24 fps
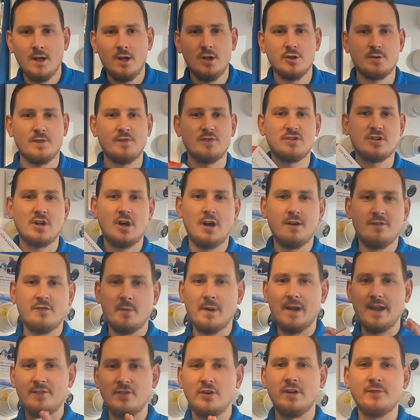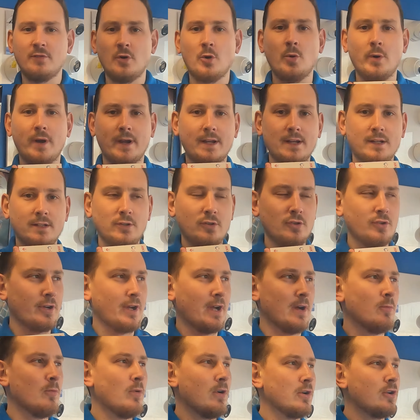So if we start off by having a quick look
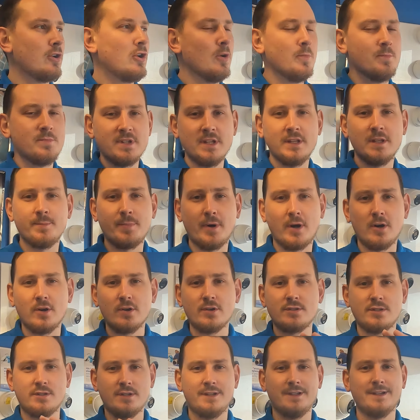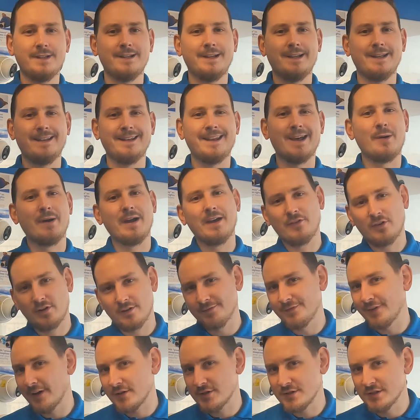at what comes in the box, now I have a
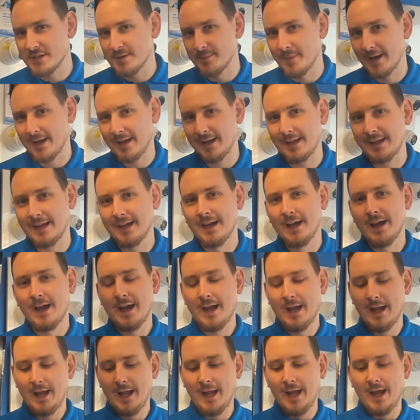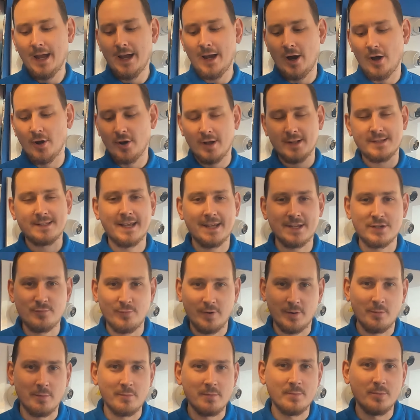confession to make. On our test
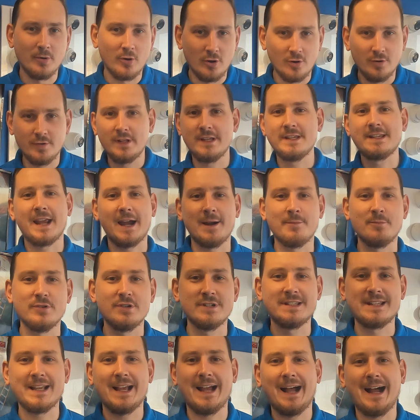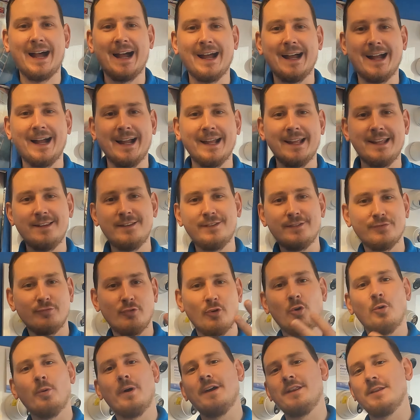rig when we bought all these cameras, I
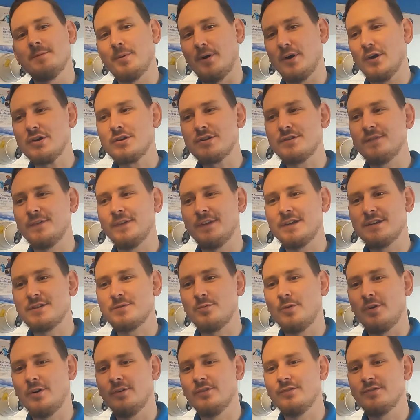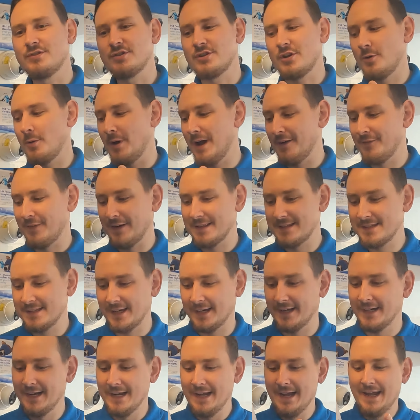threw away the box for this one, so I've had
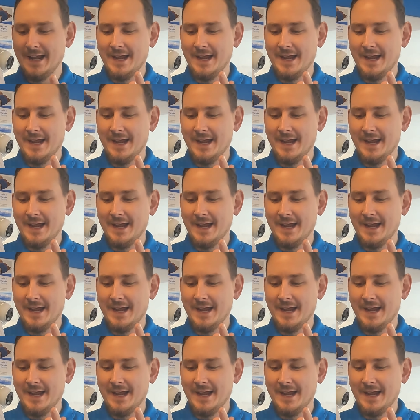to